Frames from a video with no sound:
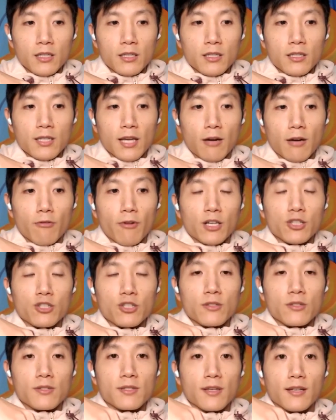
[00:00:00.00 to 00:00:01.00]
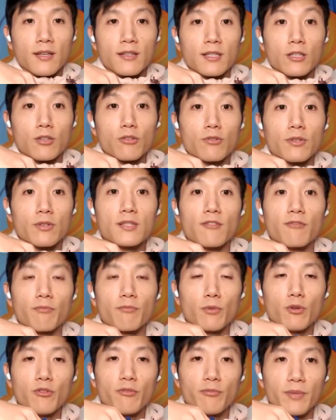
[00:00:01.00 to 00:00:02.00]
directions and degrees of
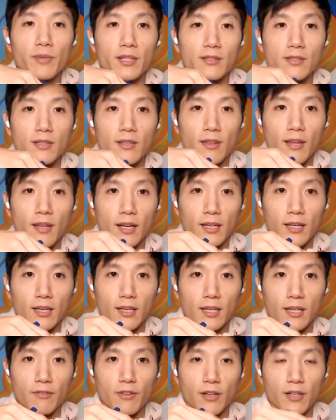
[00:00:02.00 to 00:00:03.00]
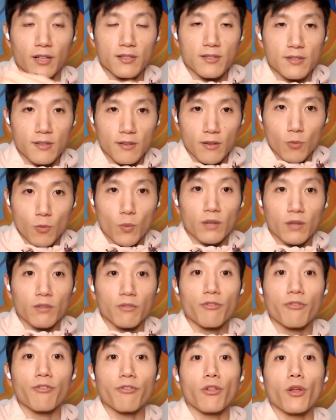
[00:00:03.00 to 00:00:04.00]
movement that give us one
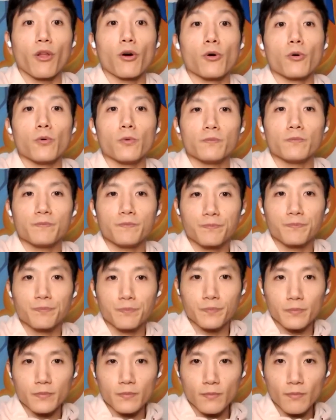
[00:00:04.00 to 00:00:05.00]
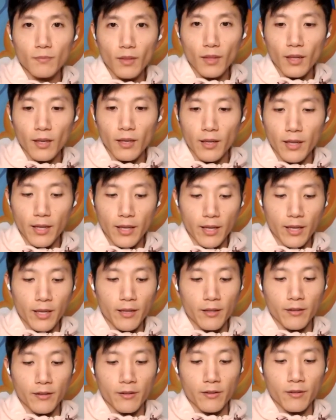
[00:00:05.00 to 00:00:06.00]
flow.
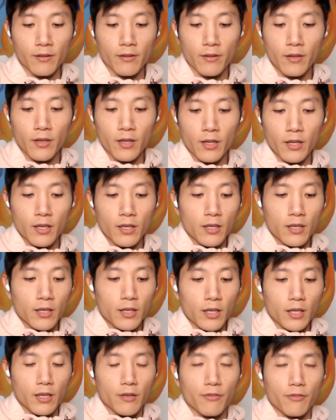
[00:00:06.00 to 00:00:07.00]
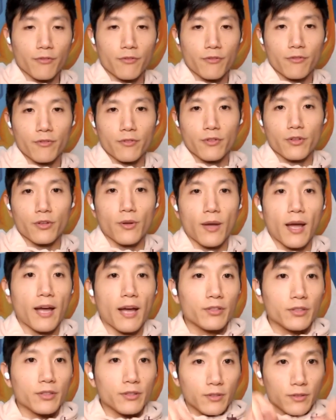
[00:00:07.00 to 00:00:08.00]
And if you
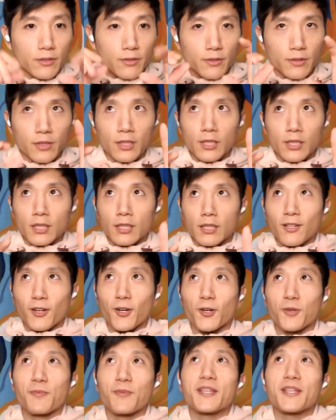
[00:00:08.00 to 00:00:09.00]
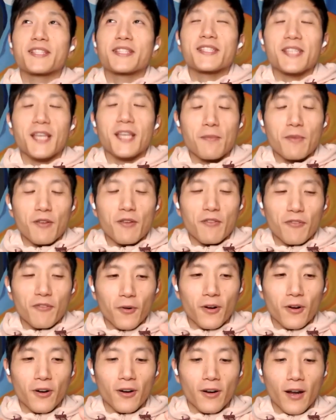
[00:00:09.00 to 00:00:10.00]
haven't heard me say
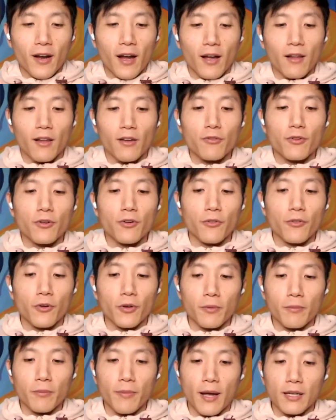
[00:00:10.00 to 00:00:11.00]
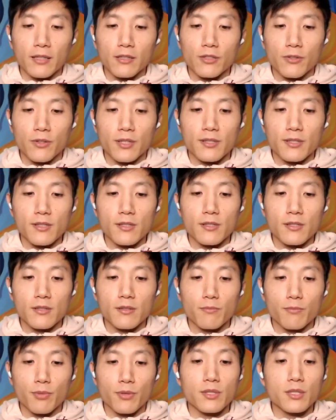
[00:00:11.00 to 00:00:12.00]
before, I love referring back to this
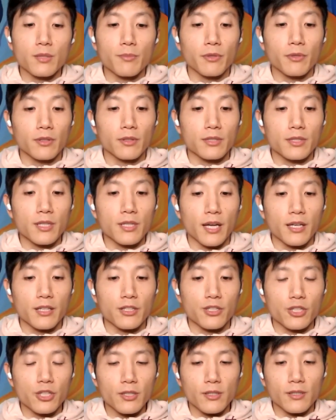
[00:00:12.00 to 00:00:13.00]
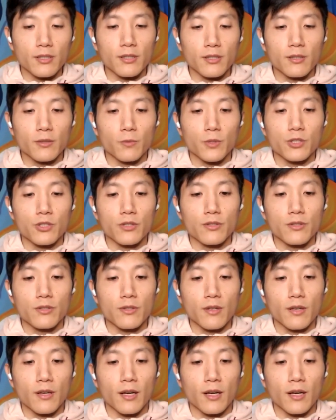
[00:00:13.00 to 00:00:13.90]
principle in Tai Chi, which is